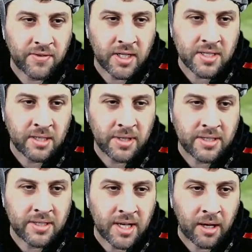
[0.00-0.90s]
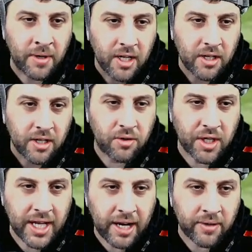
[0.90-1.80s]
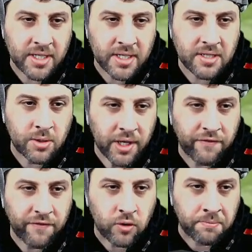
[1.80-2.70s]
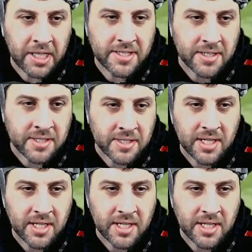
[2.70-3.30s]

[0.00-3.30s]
In the meantime, 3 carries, 24 metres,